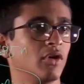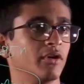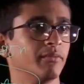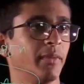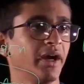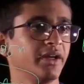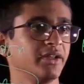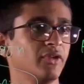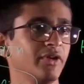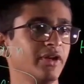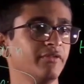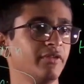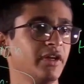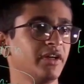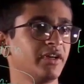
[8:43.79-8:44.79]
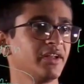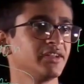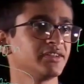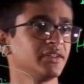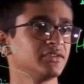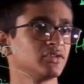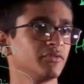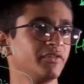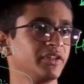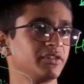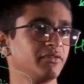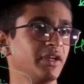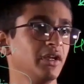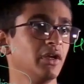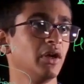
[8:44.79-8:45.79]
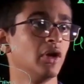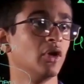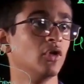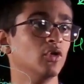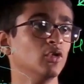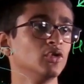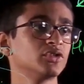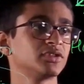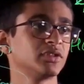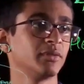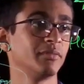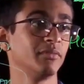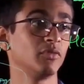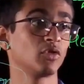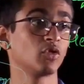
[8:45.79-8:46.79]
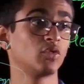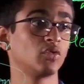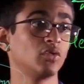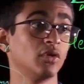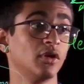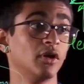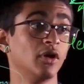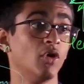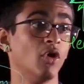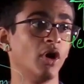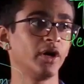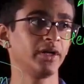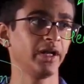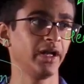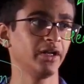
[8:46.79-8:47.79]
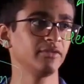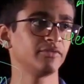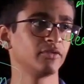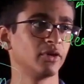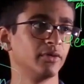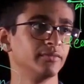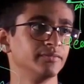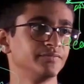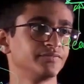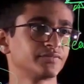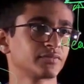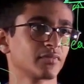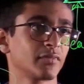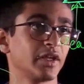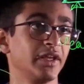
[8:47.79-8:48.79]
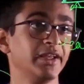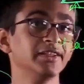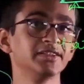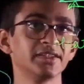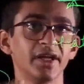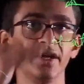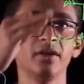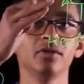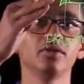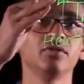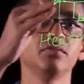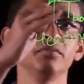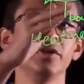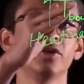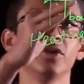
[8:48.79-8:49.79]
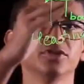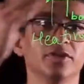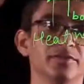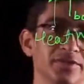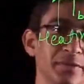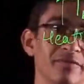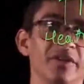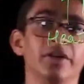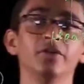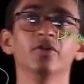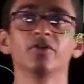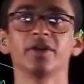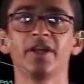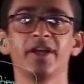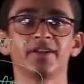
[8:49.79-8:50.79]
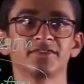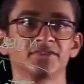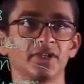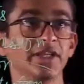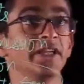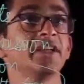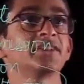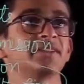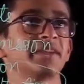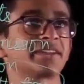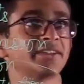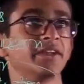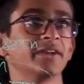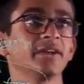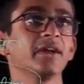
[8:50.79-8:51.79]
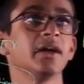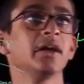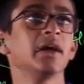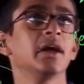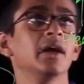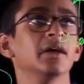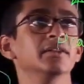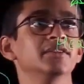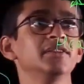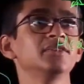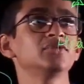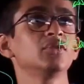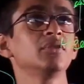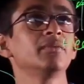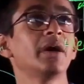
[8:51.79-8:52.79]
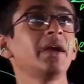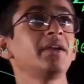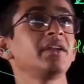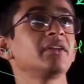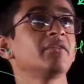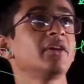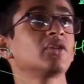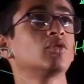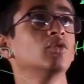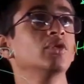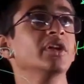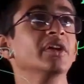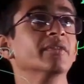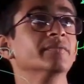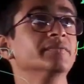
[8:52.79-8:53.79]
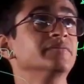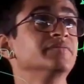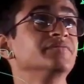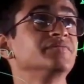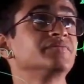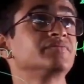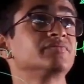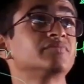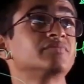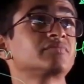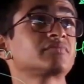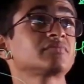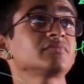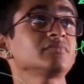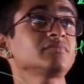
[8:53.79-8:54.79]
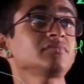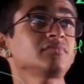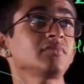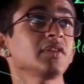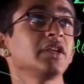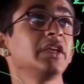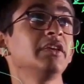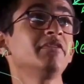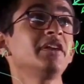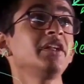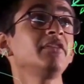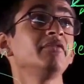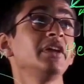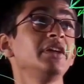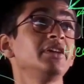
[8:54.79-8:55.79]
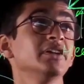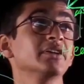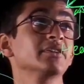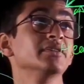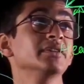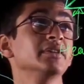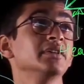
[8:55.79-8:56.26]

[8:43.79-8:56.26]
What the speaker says: might have infiltration, so which will lose some hot air from inside because of some window cracks, leaks, etc. This zone might require cooling. Even in winter,